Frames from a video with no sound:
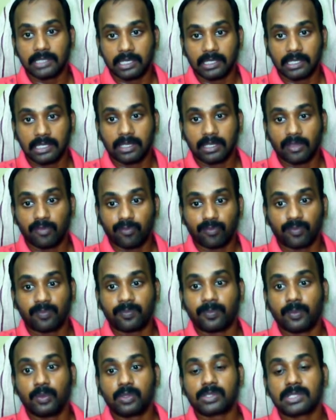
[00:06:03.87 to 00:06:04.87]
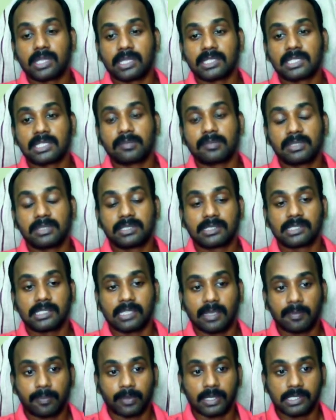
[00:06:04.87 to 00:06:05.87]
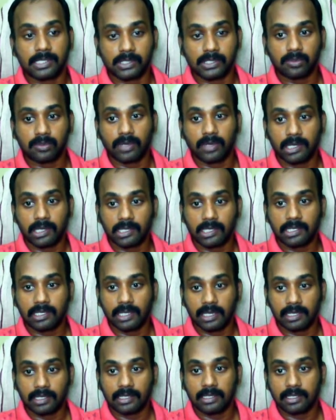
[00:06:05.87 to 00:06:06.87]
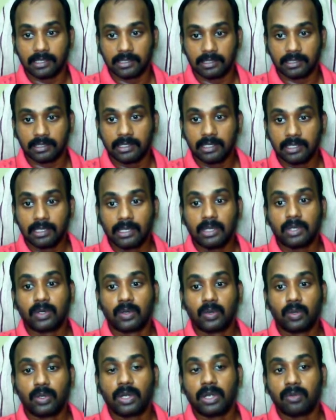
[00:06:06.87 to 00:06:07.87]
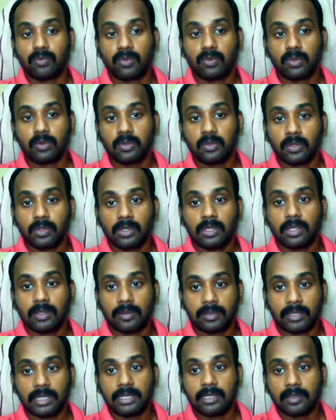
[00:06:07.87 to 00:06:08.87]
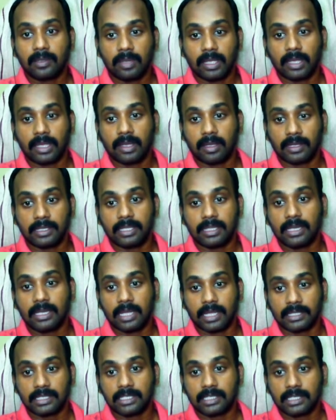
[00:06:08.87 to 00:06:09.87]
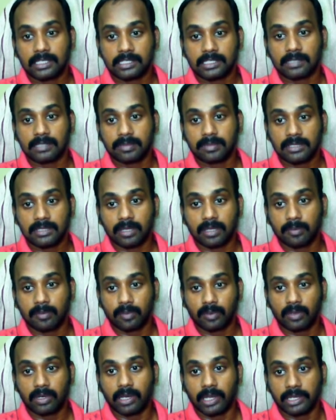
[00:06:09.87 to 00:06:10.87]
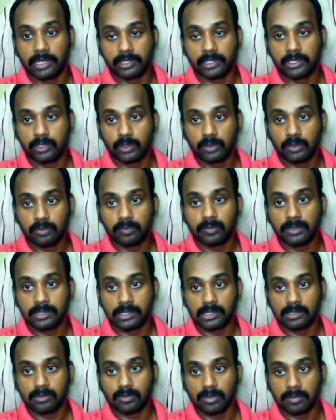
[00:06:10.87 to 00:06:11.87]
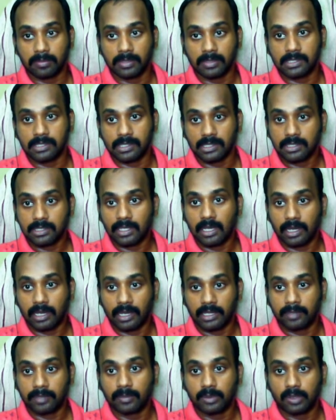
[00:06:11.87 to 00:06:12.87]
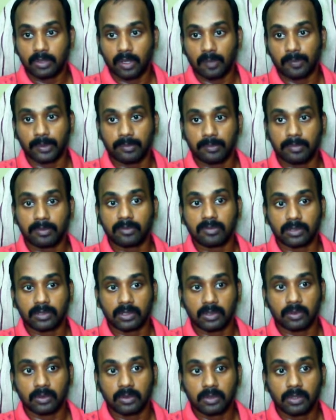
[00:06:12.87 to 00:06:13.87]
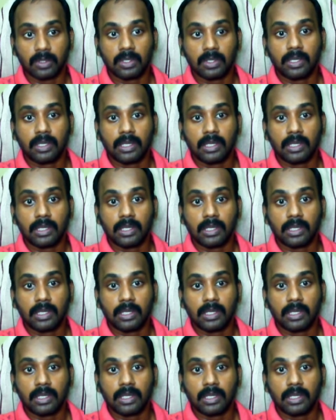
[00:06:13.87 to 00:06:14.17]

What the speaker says: And if most customers see a positive rating and good review, then other customers are more likely to visit your business or like book appointment with you.